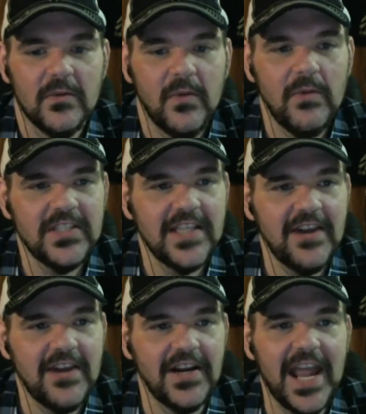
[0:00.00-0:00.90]
What was the
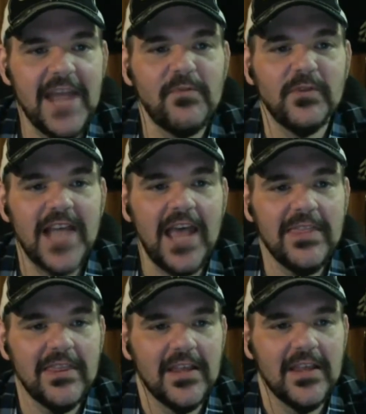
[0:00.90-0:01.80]
date on it? April
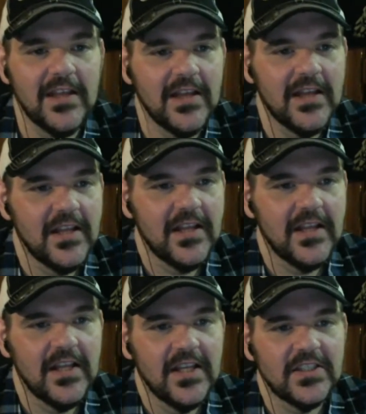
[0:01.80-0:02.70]
10th.
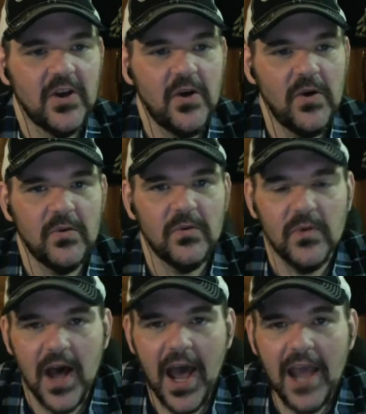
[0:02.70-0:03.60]
So
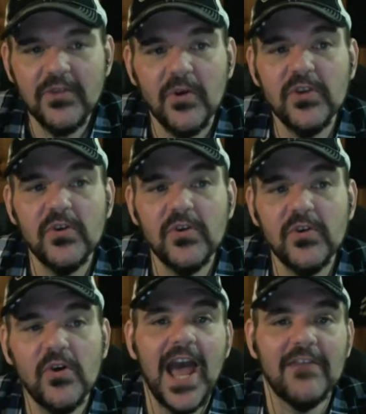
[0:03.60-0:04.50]
I thought you'd
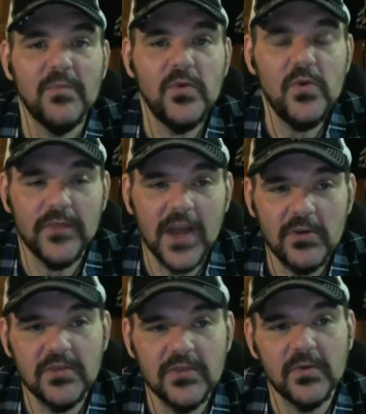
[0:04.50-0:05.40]
already had it removed. That
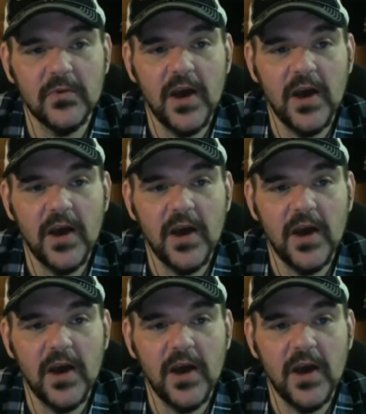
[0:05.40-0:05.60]
wasn't.